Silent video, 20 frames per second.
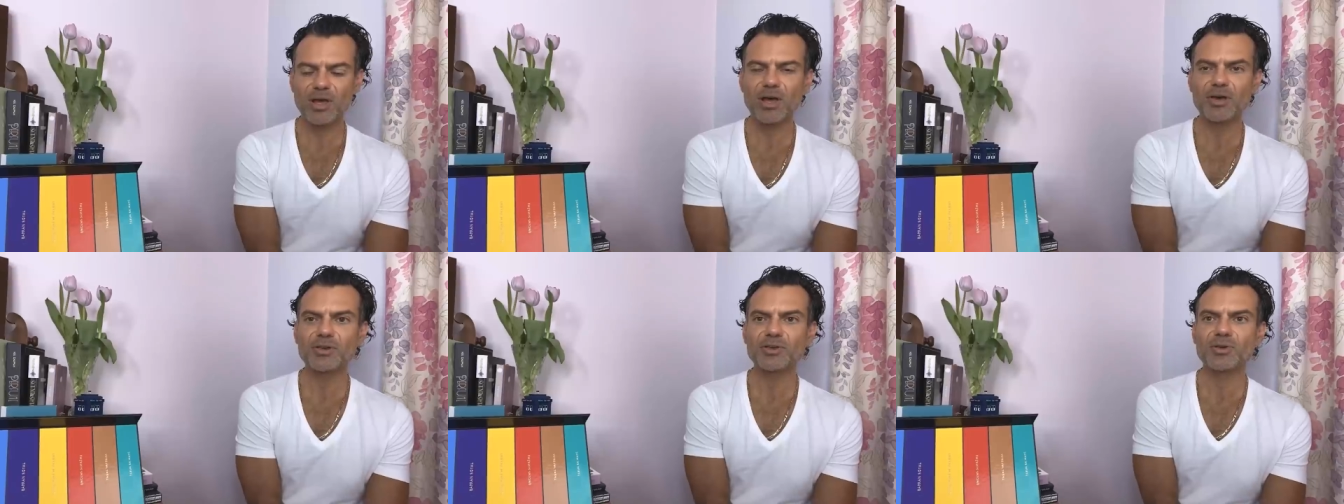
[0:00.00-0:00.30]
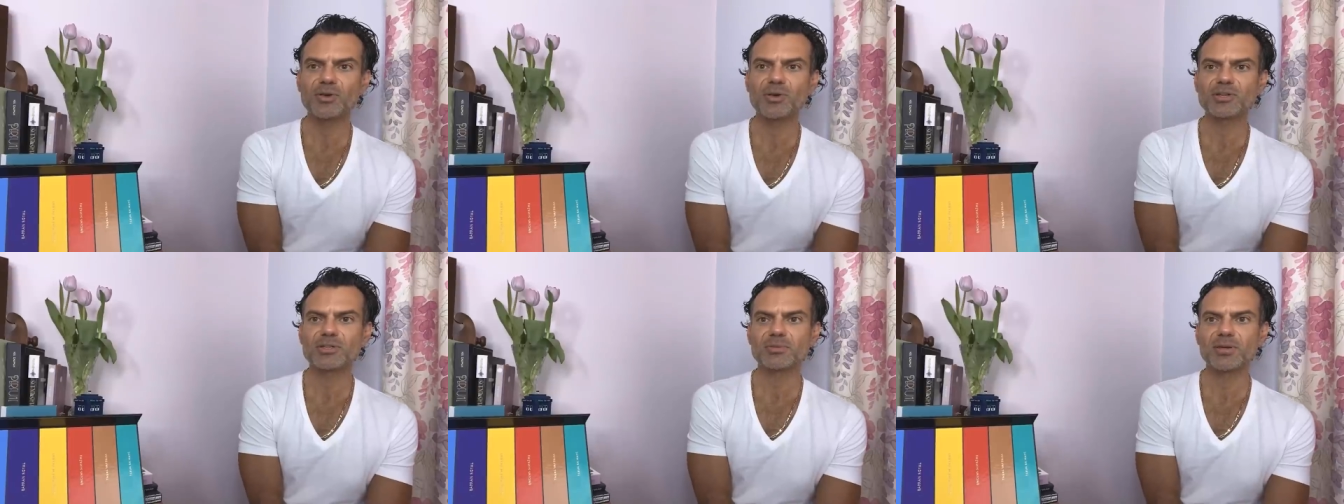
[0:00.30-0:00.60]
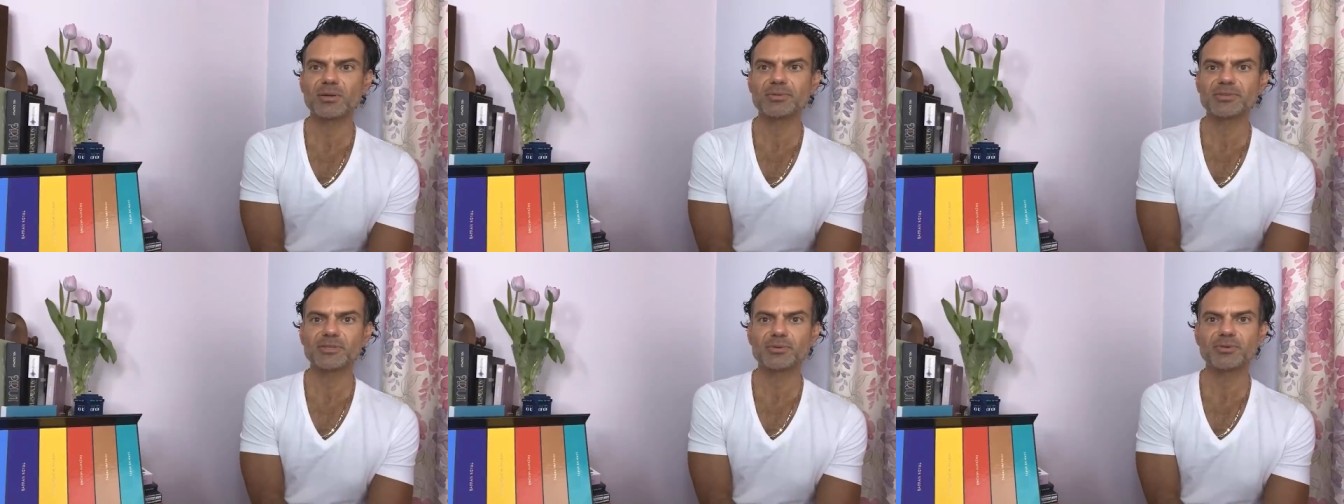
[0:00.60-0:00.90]
are you going to
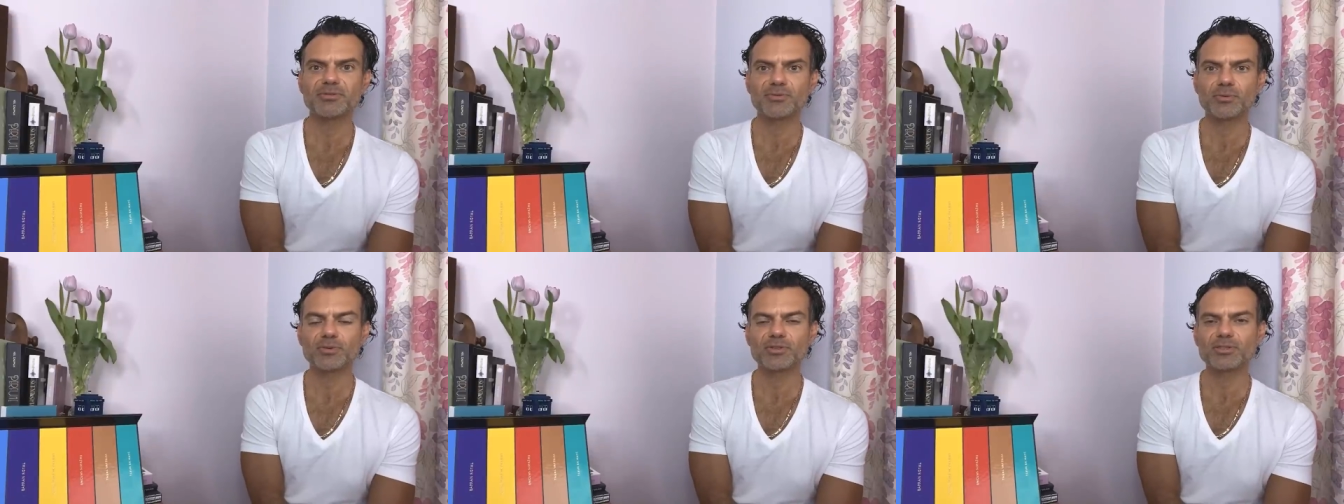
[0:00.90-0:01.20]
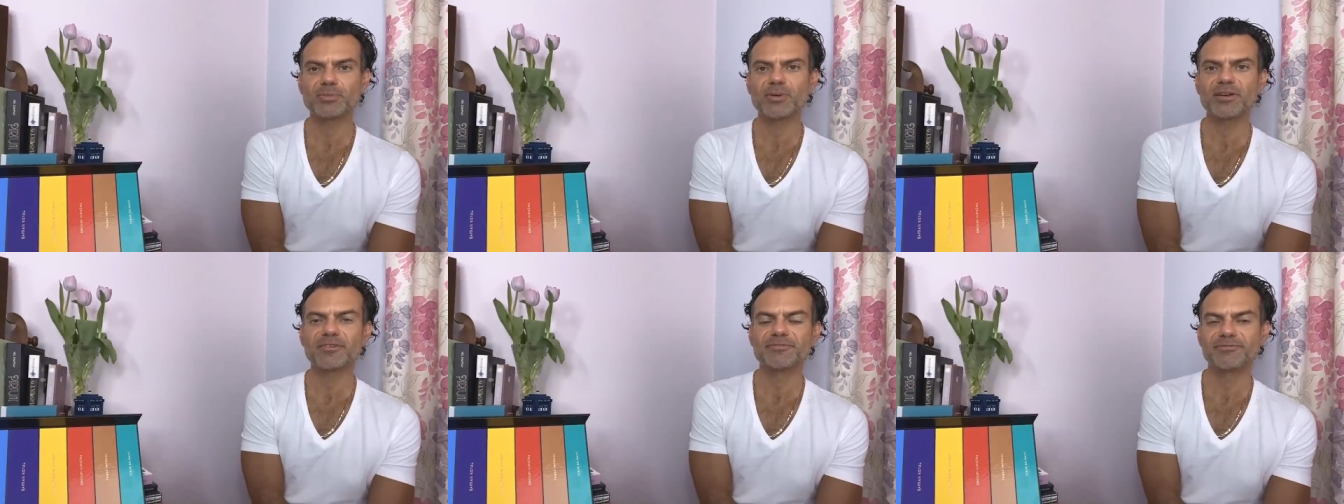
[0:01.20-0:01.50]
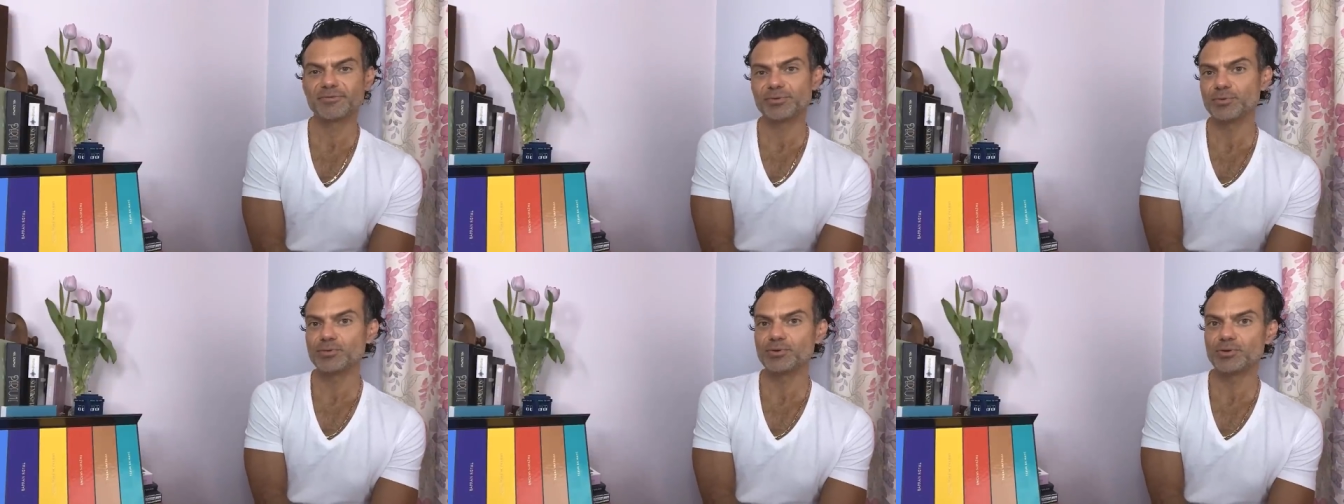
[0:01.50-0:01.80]
be able to afford to buy
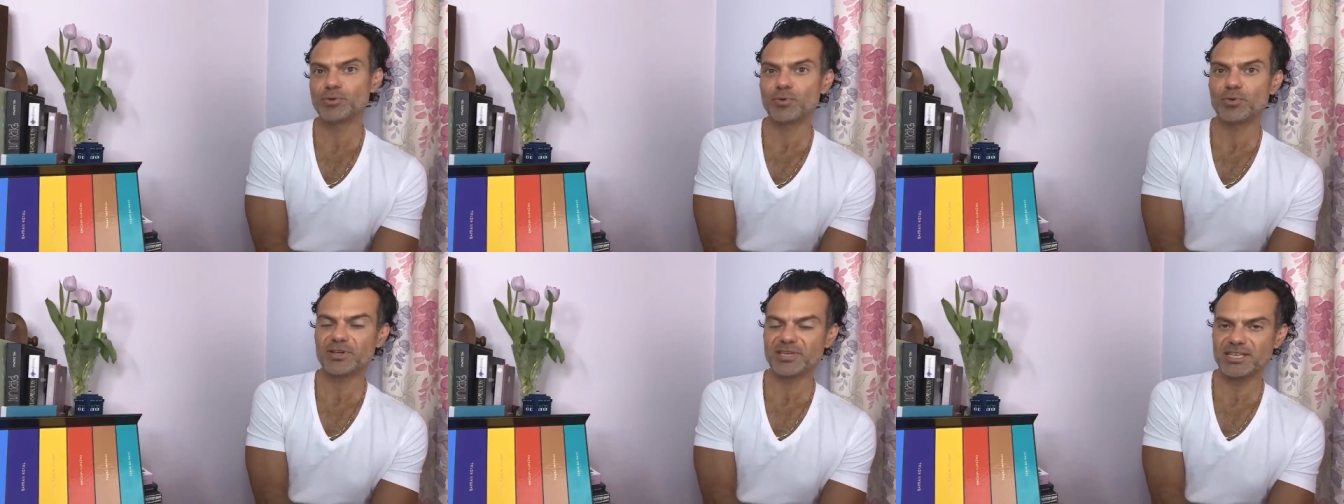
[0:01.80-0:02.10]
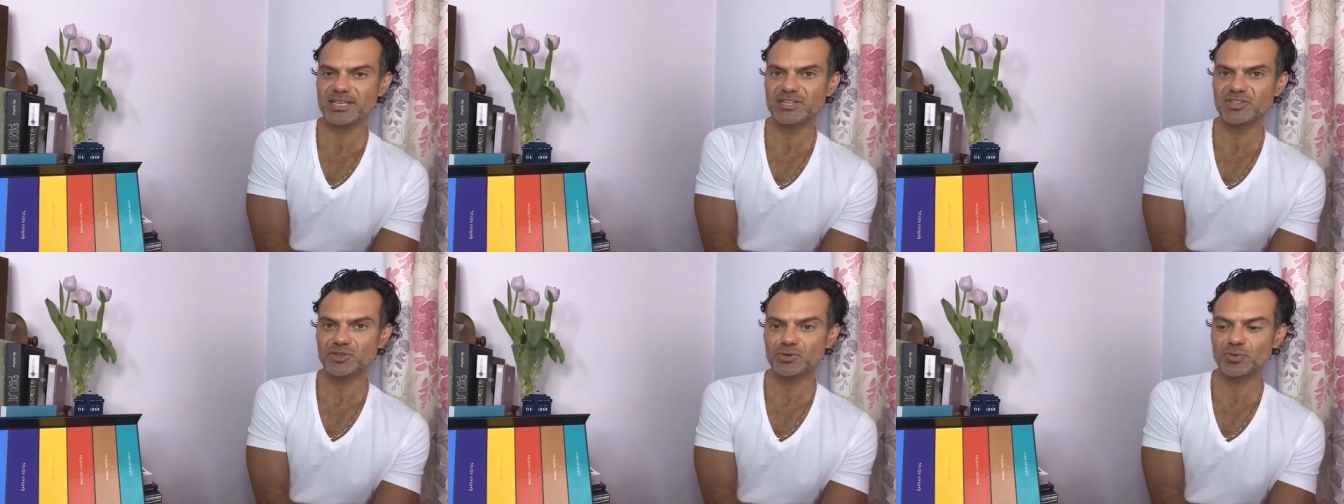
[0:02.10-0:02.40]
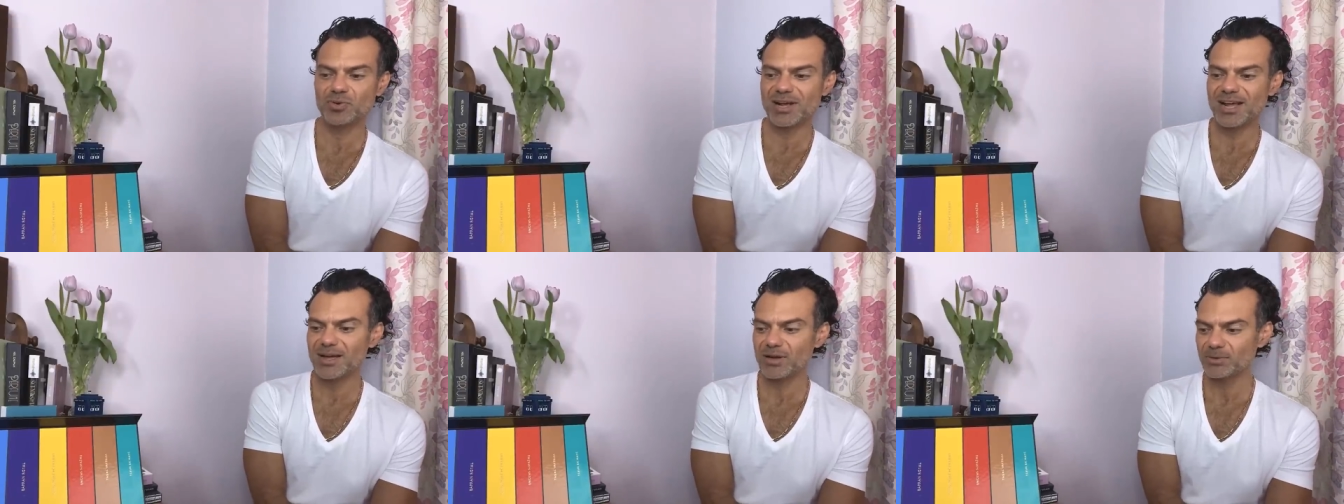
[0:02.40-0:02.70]
food or heat
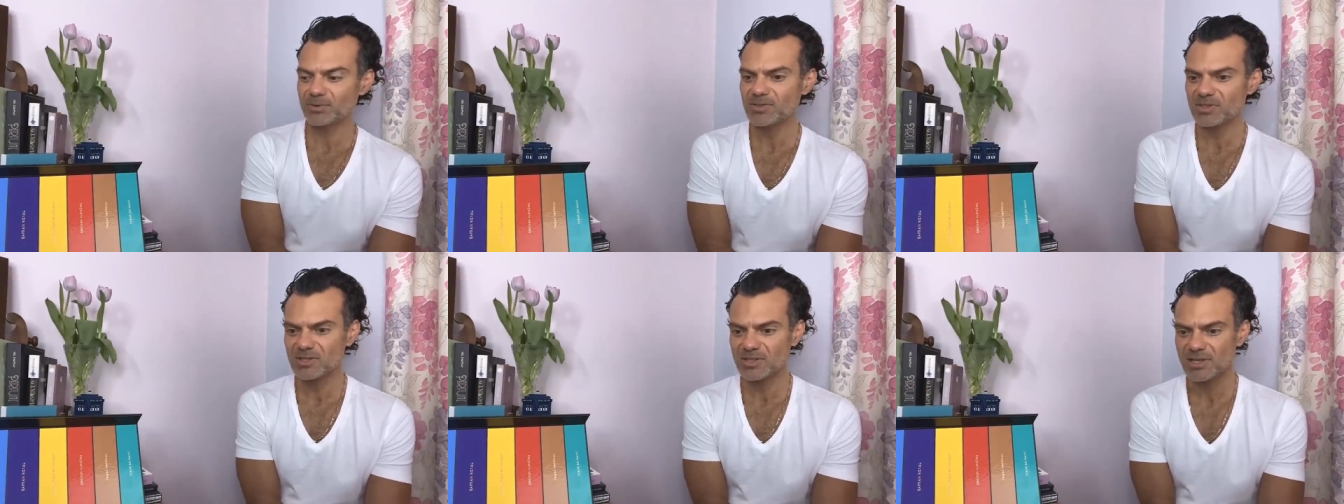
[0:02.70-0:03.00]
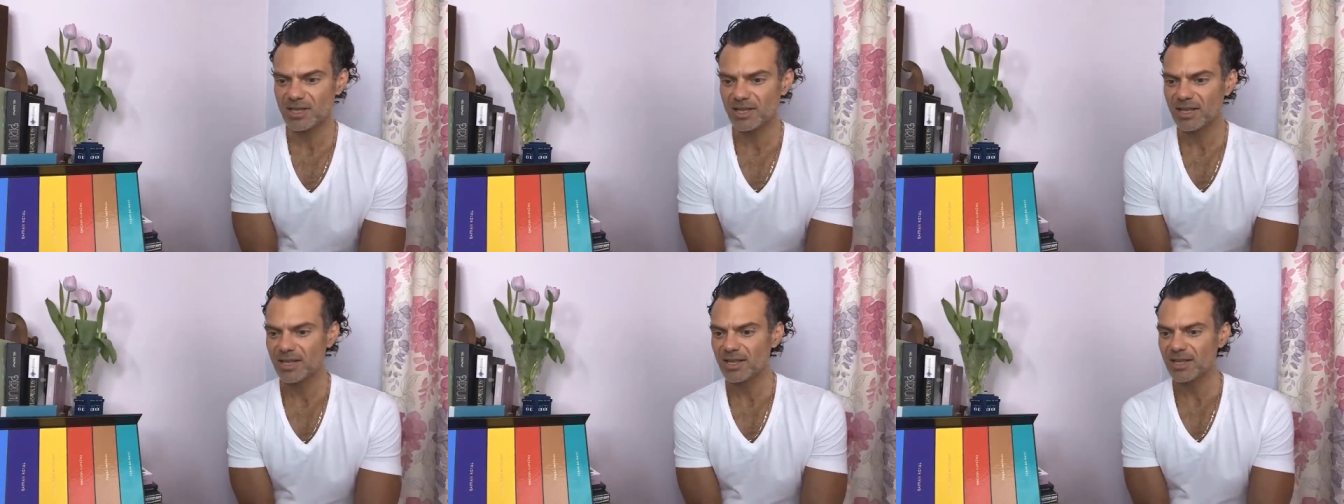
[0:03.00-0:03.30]
your house?